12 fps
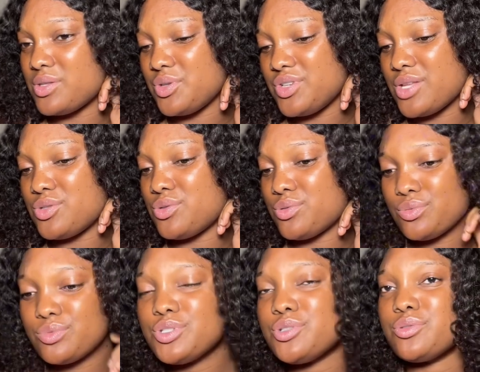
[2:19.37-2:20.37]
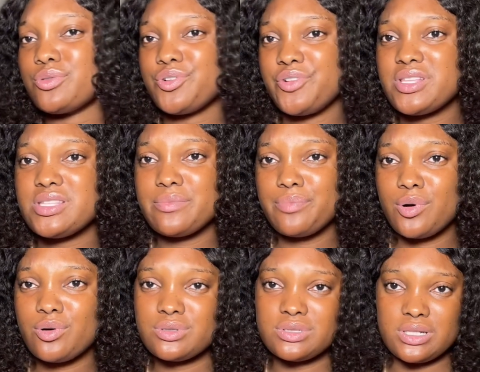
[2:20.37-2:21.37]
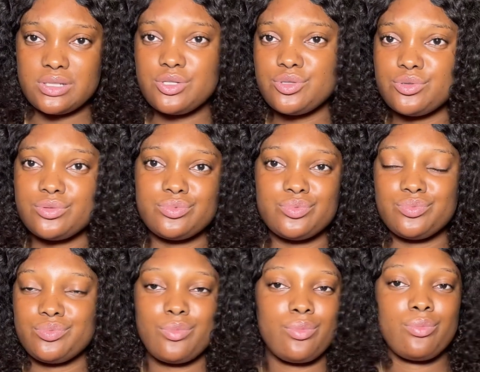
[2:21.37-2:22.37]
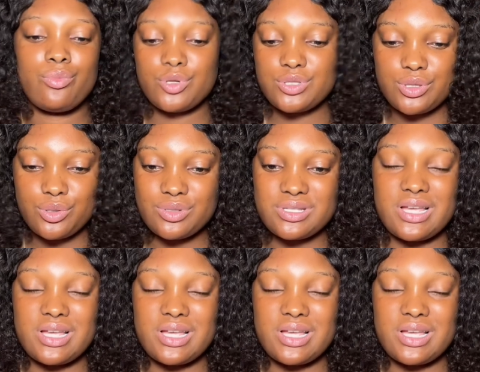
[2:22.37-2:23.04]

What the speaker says: They're trying to, create a bond and, whatnot.